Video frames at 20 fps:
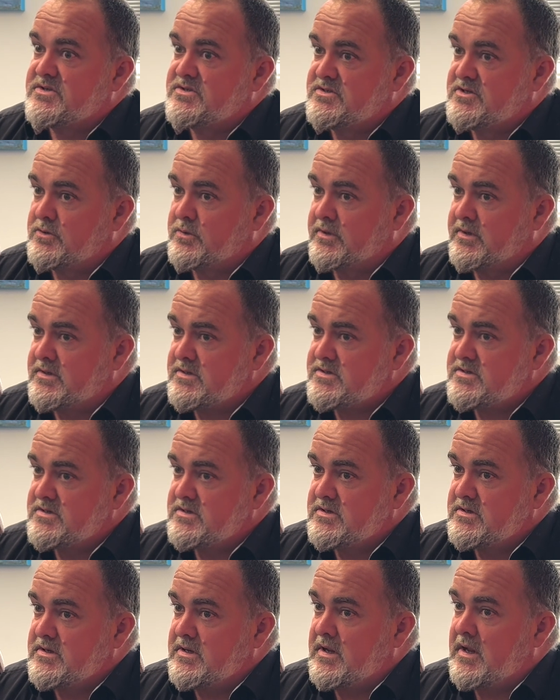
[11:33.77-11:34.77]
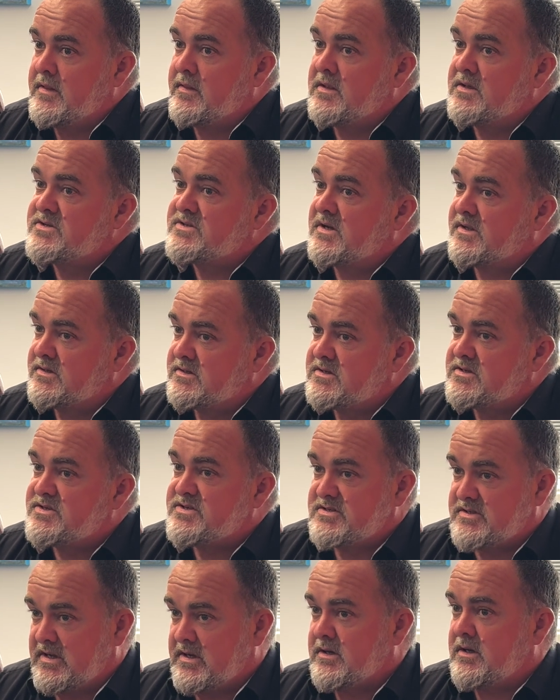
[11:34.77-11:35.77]
do it, and there's
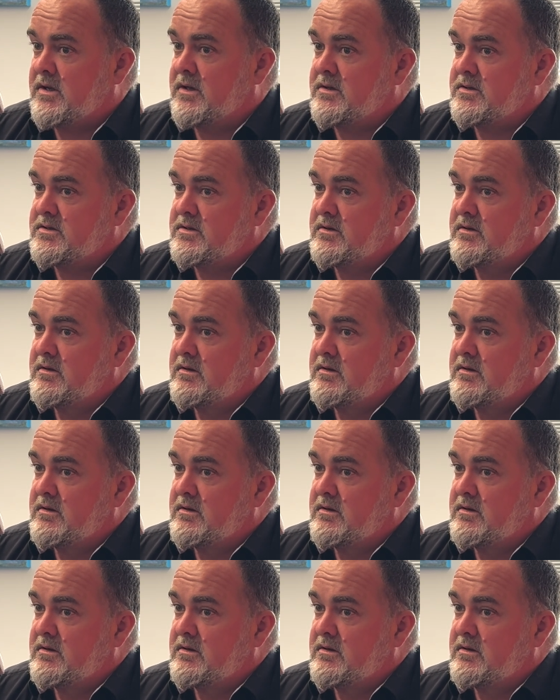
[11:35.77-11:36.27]
understanding it.